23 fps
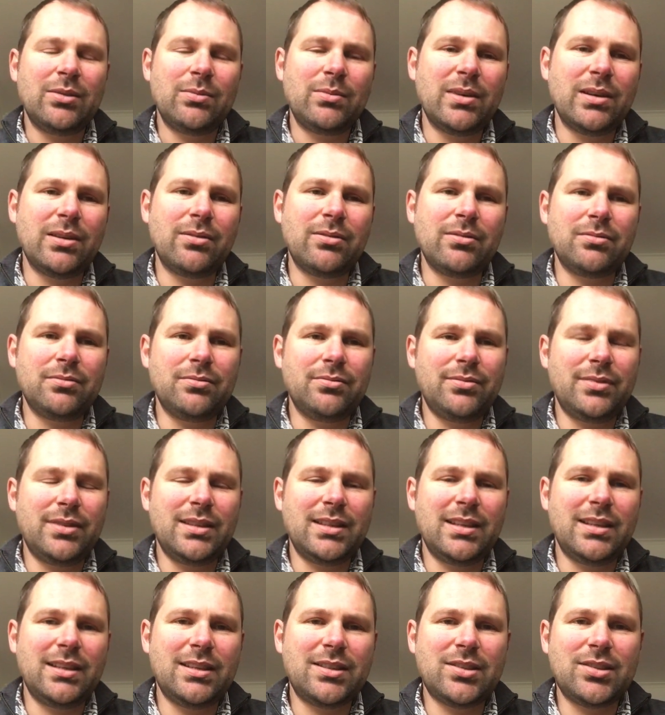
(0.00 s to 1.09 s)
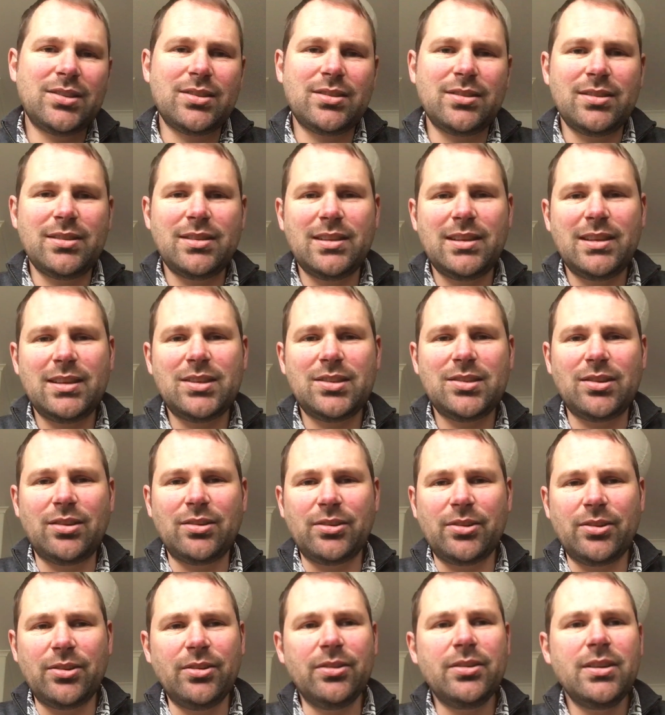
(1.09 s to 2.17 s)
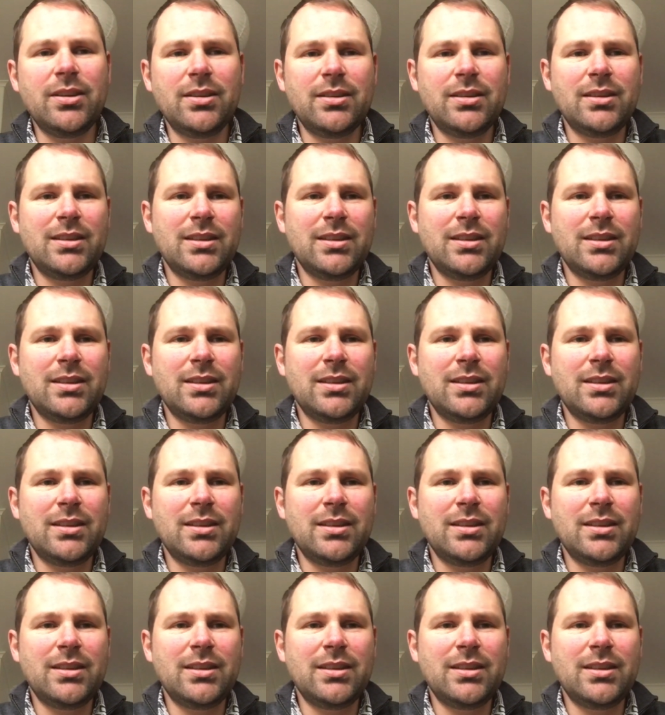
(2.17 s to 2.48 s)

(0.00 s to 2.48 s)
Well, that's not good.